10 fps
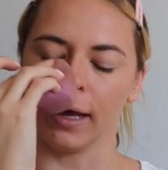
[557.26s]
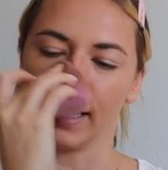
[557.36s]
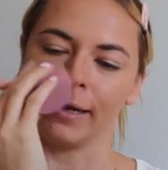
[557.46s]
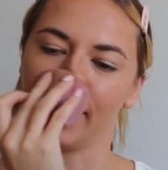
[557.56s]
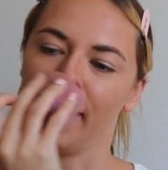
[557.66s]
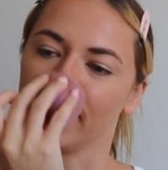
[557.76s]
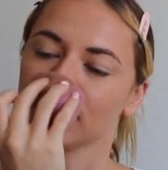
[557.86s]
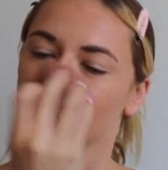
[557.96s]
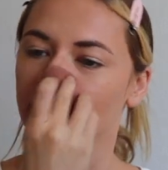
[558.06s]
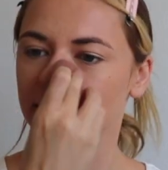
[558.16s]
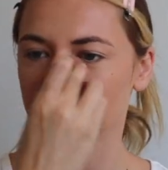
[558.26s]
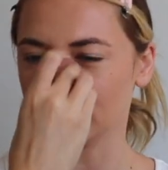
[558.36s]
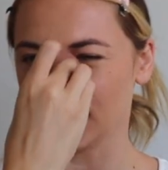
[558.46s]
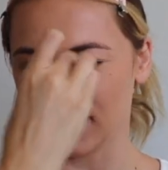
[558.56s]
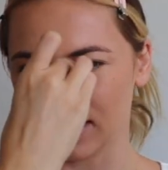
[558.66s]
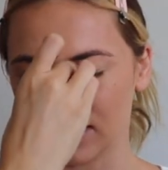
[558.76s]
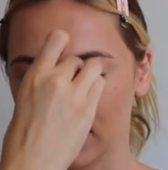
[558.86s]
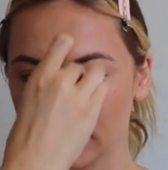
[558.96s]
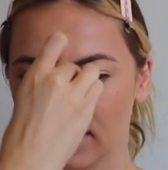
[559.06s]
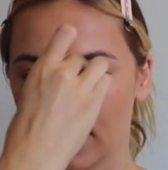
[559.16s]
any excess into
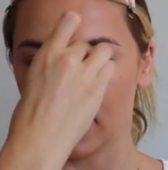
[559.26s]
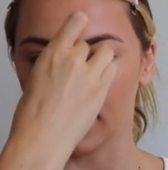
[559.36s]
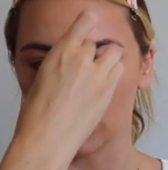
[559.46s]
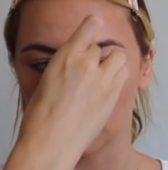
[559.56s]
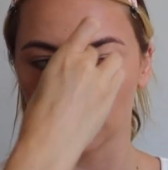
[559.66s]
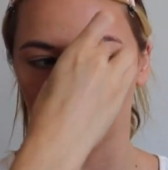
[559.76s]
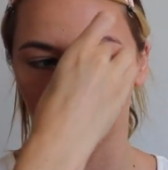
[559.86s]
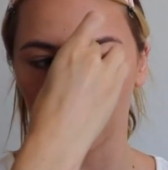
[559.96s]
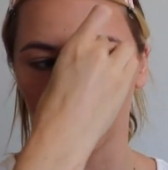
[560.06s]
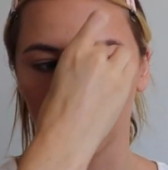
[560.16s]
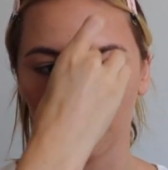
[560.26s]
areas that it shouldn't be,